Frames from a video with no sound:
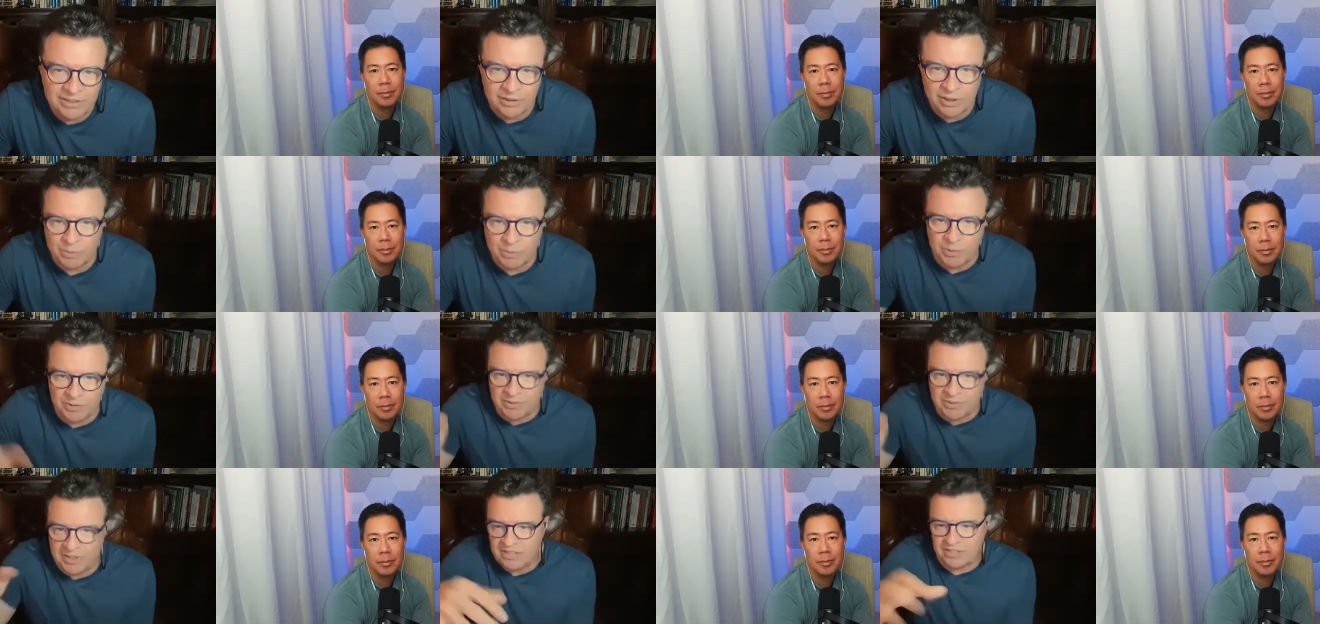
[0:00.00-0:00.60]
Speaker 1: You know, you
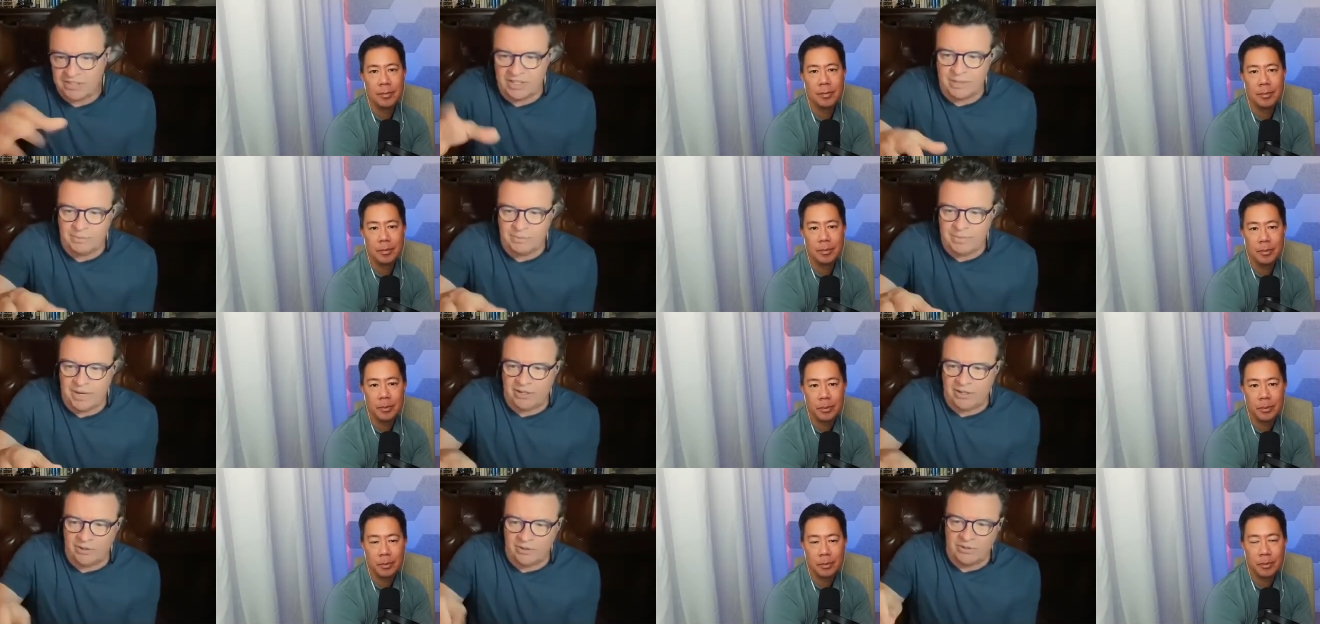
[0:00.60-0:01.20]
put things in a
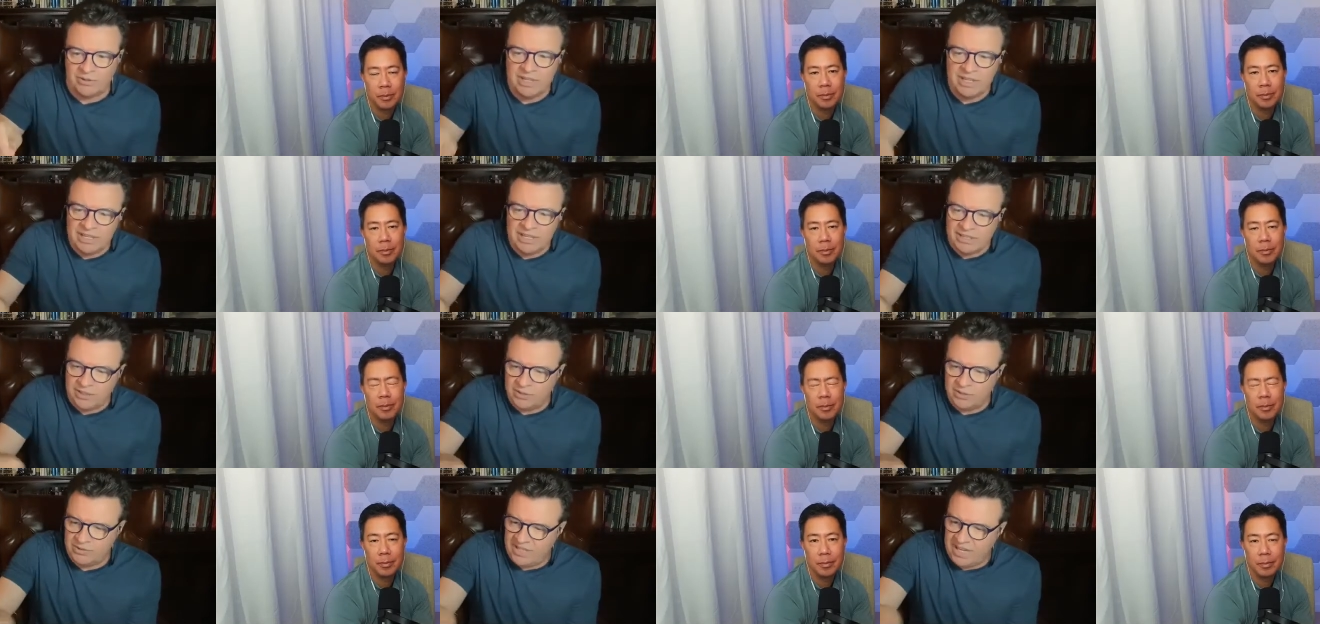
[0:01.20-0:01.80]
barrel,
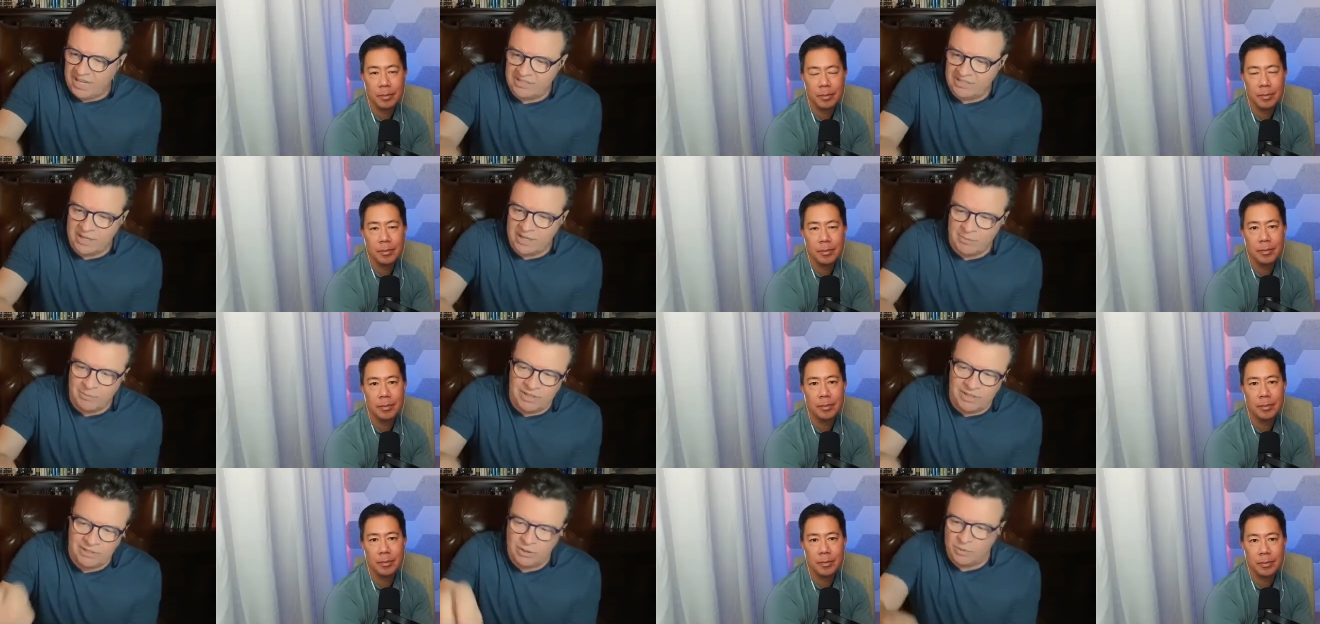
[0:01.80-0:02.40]
you test
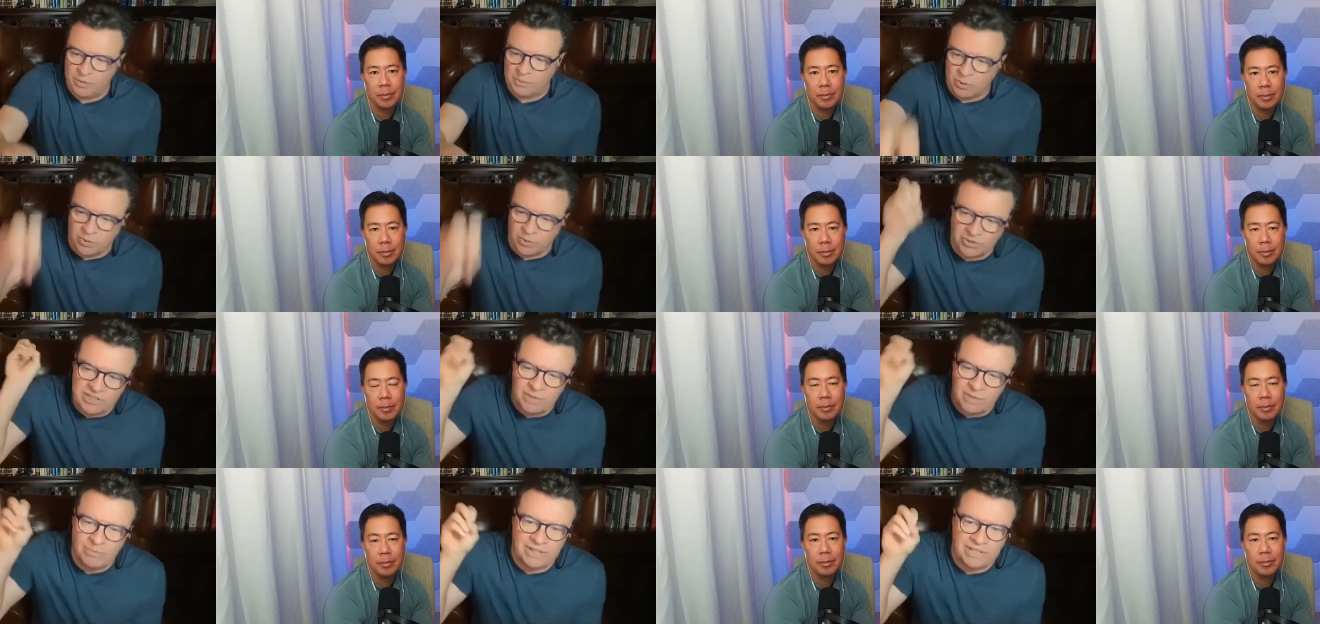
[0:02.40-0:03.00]
something, you
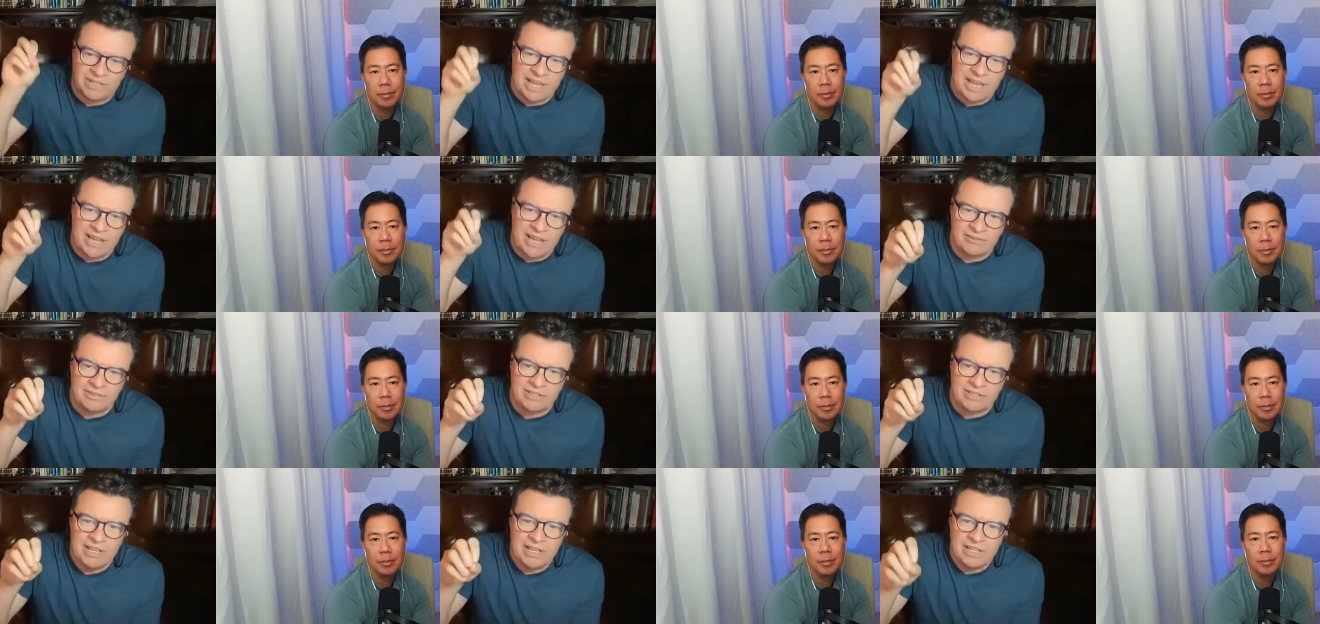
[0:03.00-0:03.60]
pull something
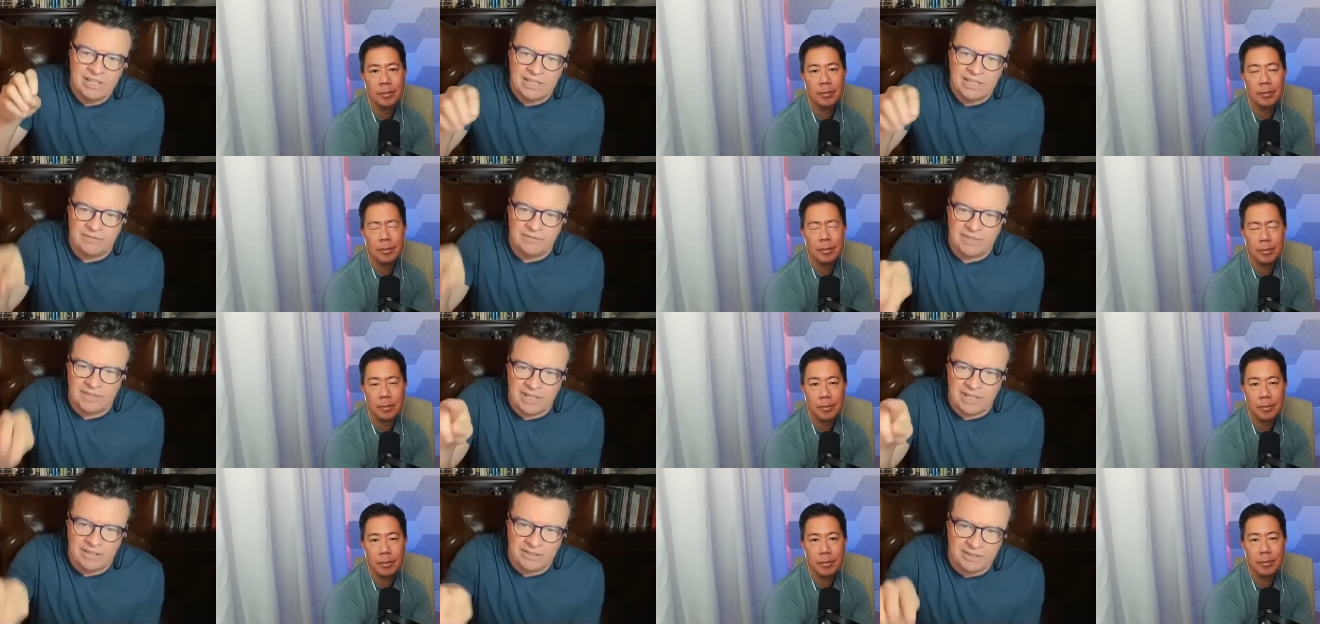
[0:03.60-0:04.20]
out,
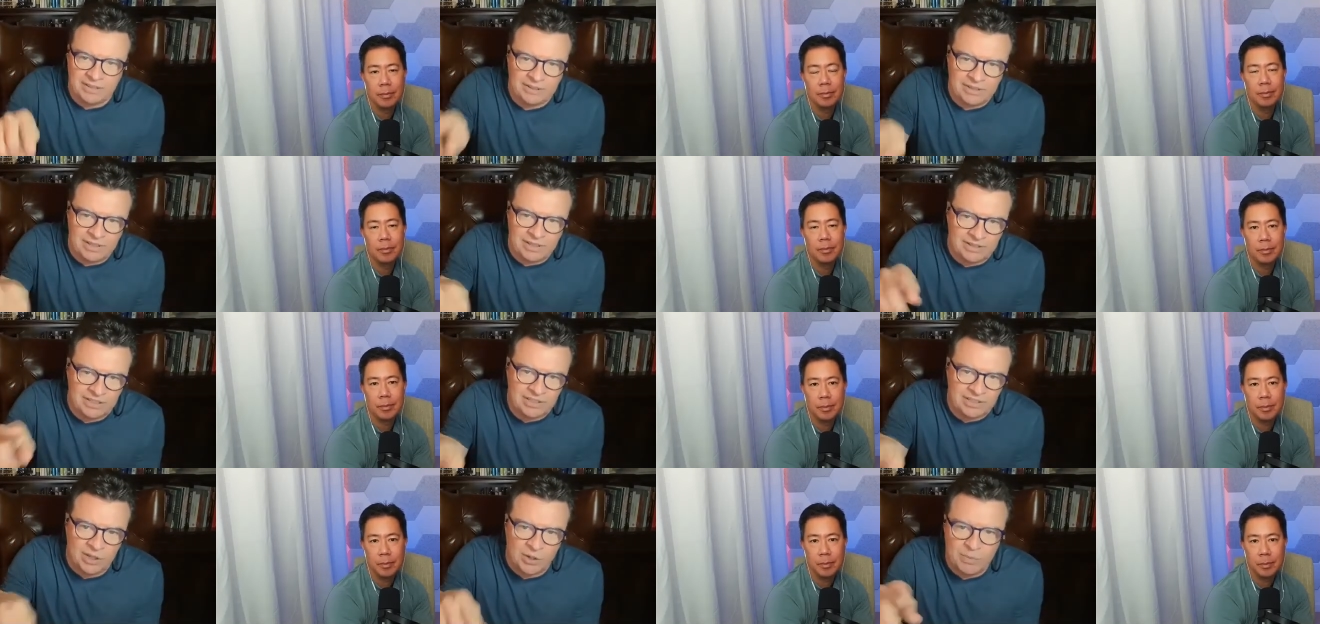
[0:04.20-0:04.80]
if the, the,
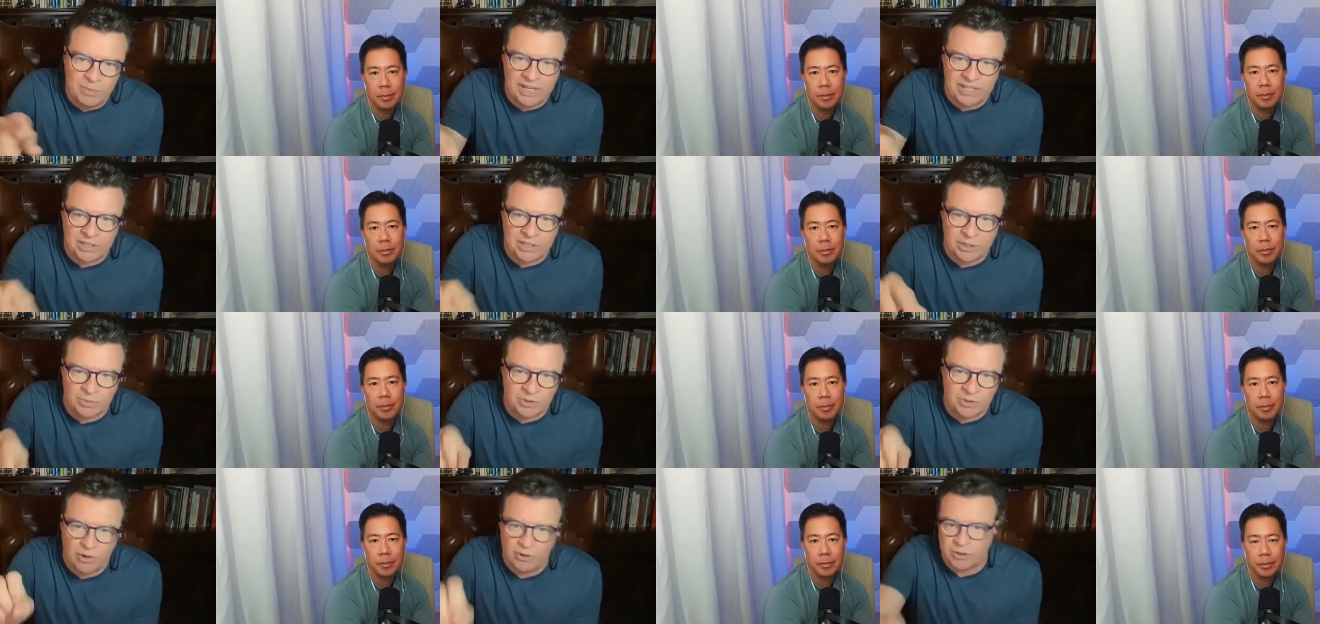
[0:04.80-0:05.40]
it still
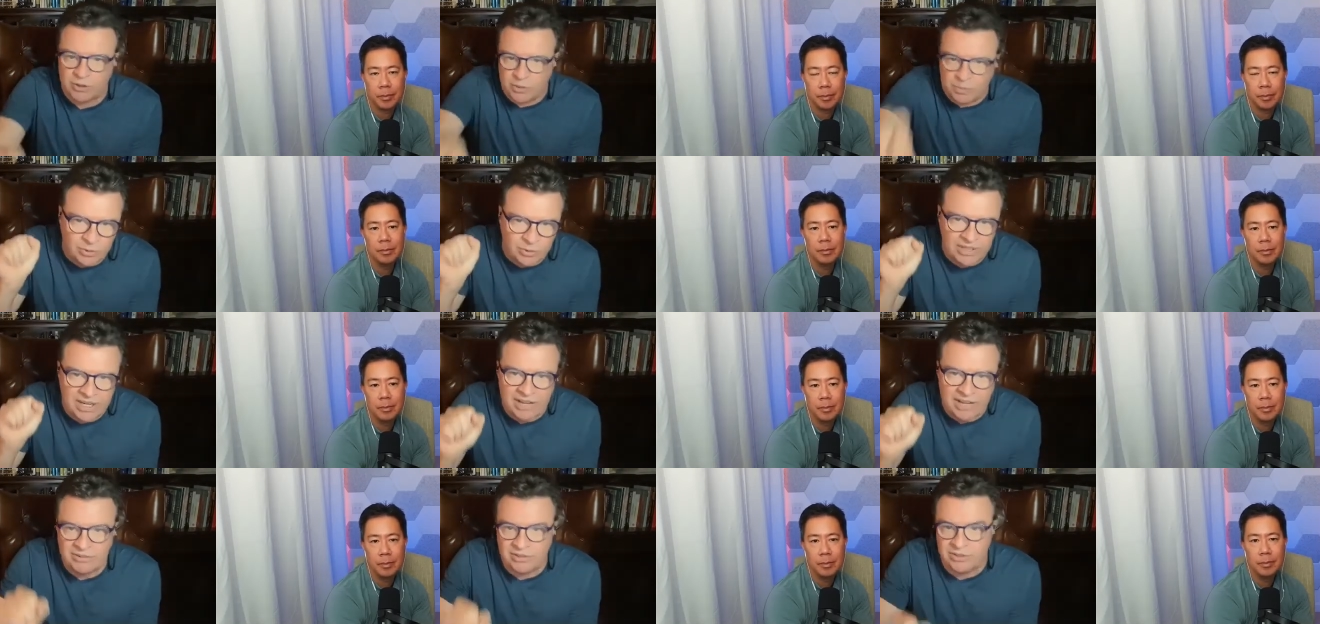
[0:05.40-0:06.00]
makes a result, you
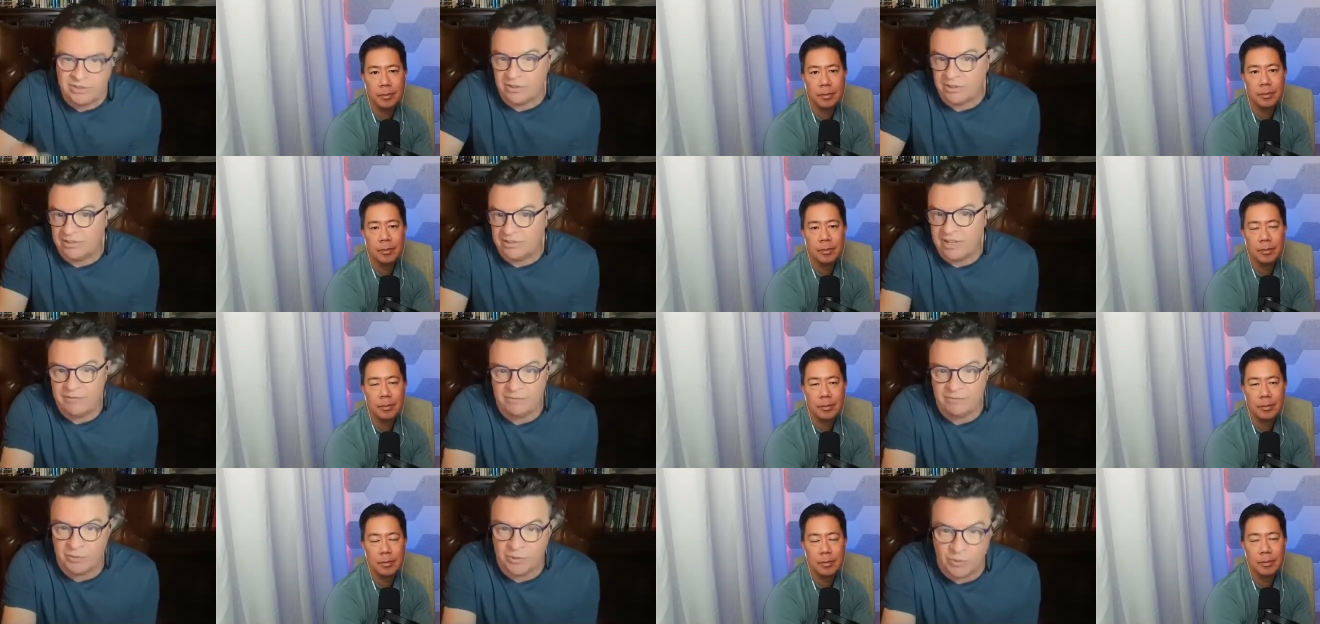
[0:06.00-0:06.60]
pull it out until you're
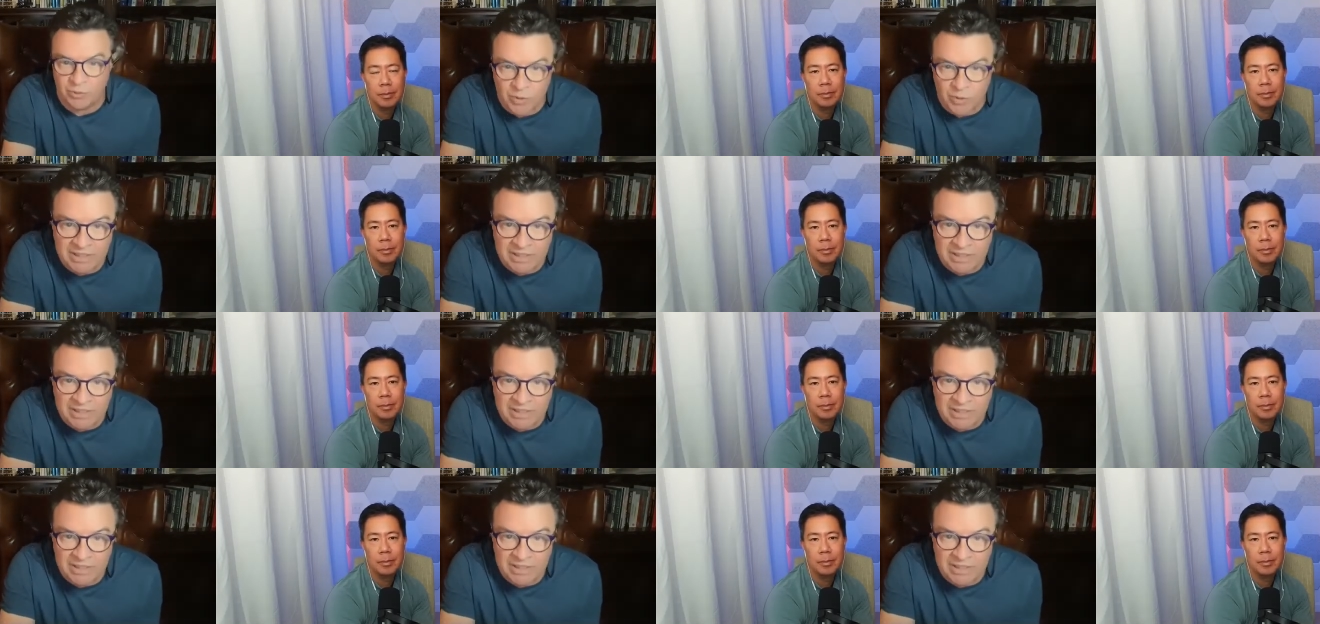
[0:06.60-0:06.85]
left with the